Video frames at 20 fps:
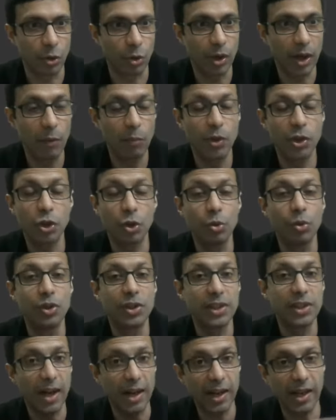okay, which you'll
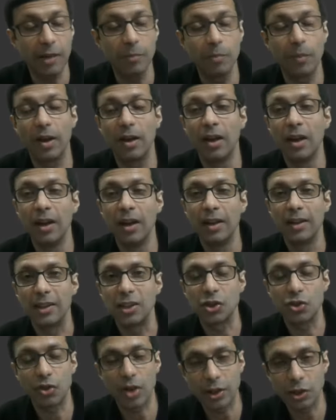study in my, the
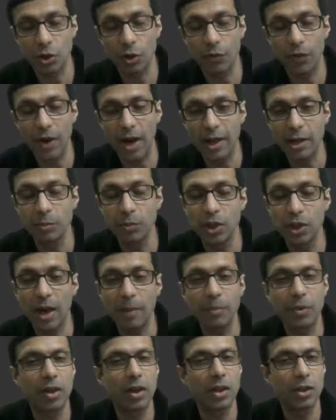structure of atom
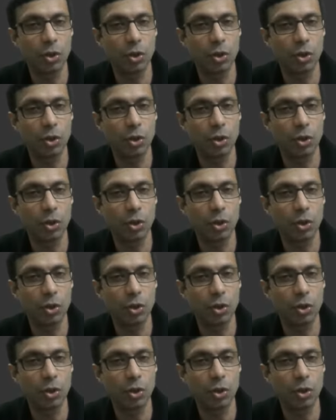chapter.